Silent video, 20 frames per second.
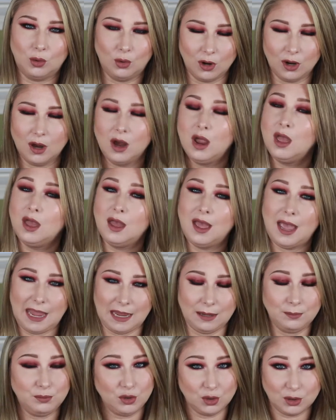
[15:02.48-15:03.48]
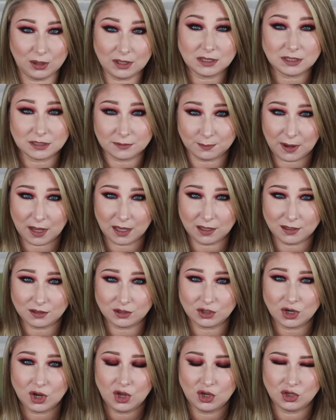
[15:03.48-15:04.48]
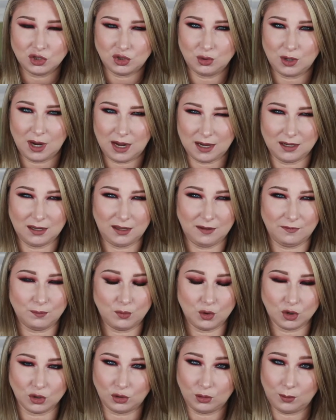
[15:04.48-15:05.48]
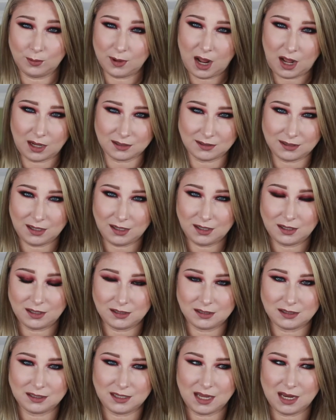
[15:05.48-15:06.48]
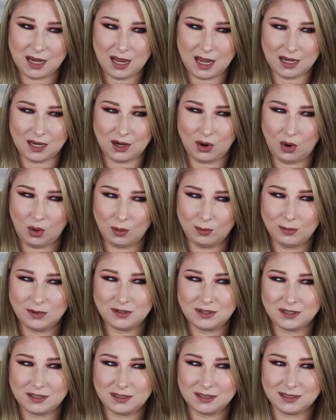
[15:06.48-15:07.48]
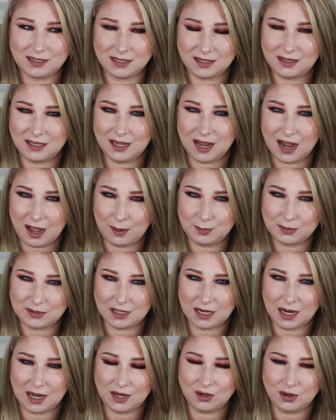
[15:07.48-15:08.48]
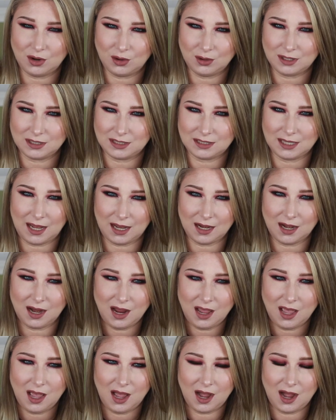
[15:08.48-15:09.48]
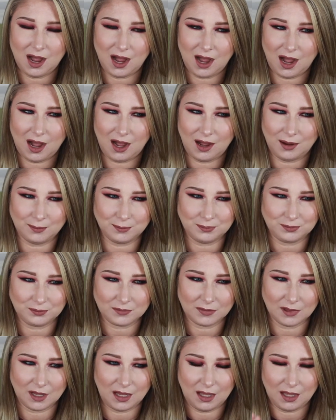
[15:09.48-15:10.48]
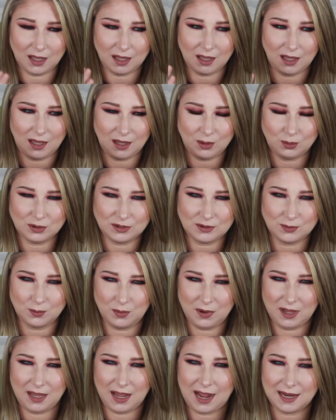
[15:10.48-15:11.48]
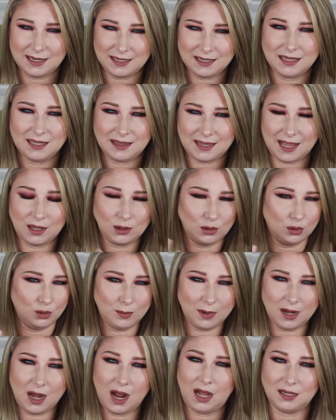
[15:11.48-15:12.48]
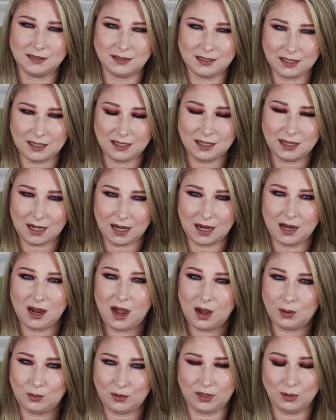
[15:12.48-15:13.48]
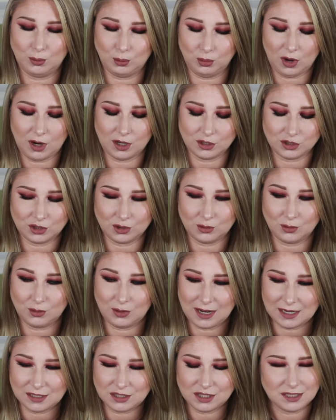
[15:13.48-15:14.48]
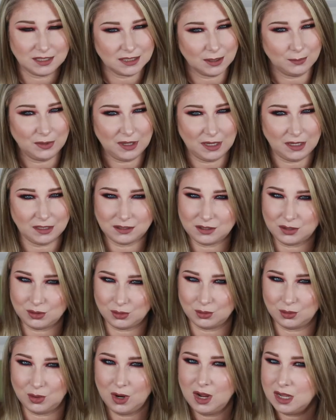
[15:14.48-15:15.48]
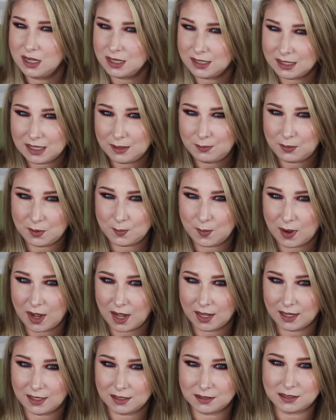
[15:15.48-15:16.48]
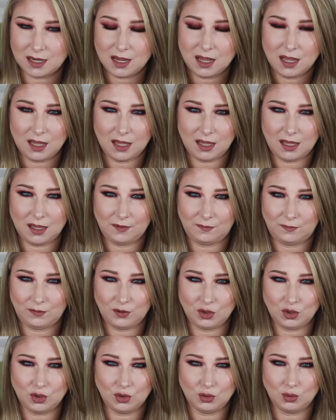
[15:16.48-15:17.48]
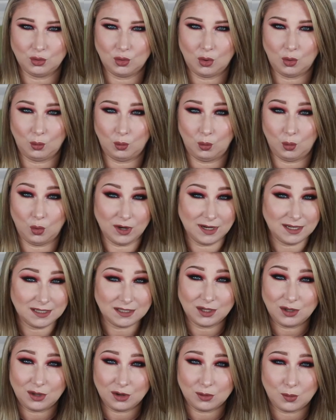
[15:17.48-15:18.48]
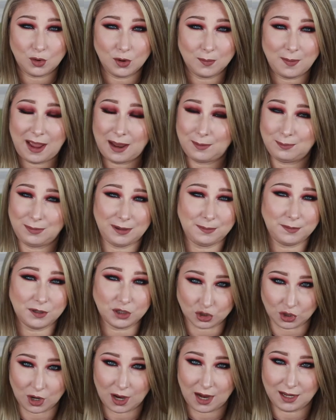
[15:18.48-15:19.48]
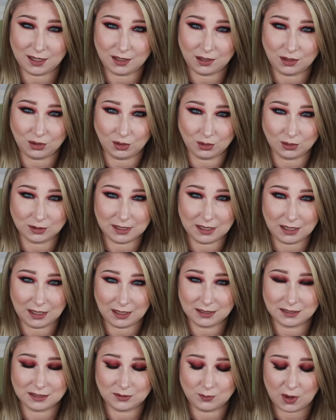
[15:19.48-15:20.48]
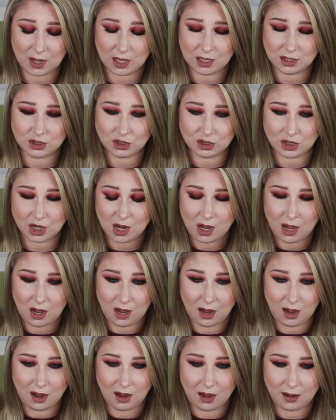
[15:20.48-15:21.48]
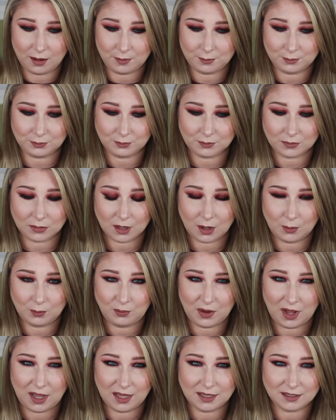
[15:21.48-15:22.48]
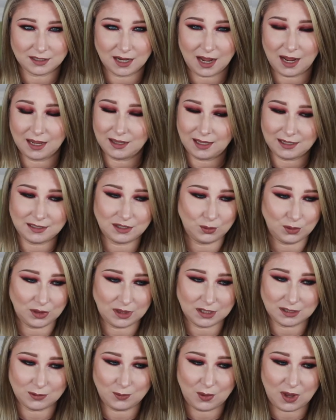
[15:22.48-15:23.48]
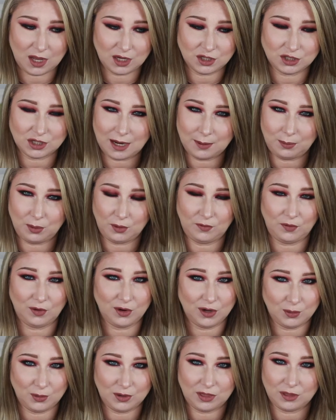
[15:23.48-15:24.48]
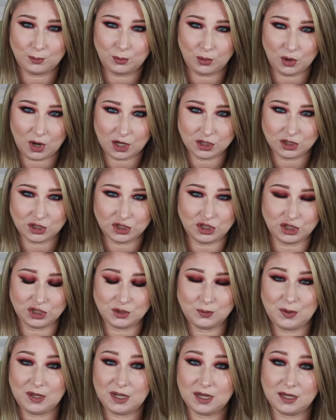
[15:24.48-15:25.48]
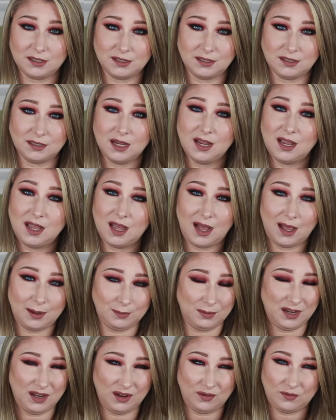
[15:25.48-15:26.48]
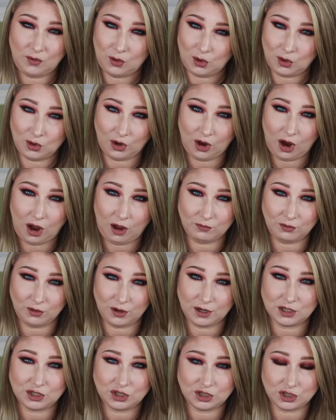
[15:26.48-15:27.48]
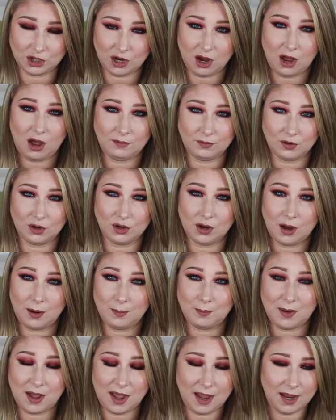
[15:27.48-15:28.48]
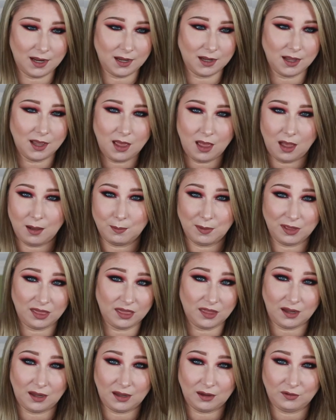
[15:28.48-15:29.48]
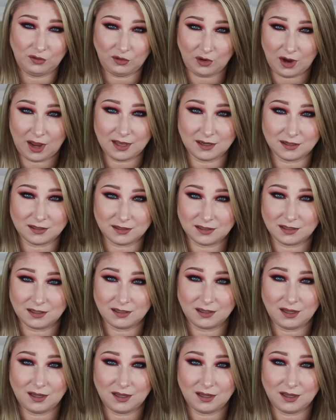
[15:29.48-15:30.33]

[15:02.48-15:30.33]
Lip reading: or a beauty sponge to kind of give more luminosity to the skin, and it almost did the opposite. I noticed that I didn't get that luminosity that I got with the brush. So that's just something to keep in mind. If you want it to look more matte, maybe try using a sponge. But I liked it with the sponge. I preferred it with the brush just because I'm getting fuller coverage to cover my monthly friend